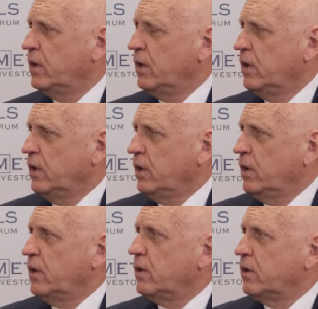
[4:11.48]

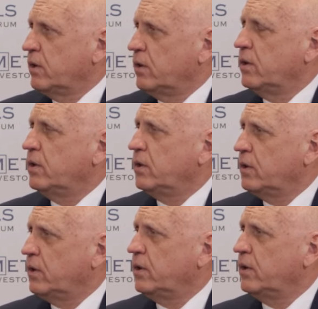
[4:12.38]

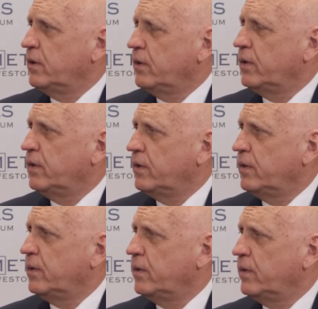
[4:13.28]

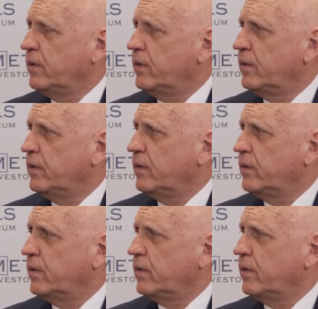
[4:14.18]

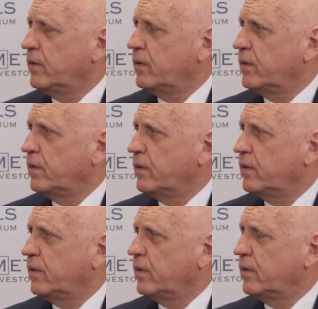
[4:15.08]

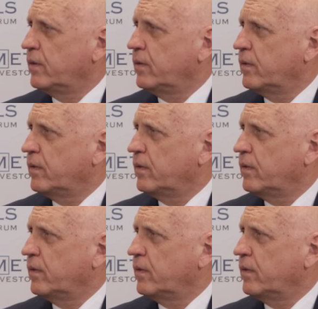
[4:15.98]
This person isn't speaking.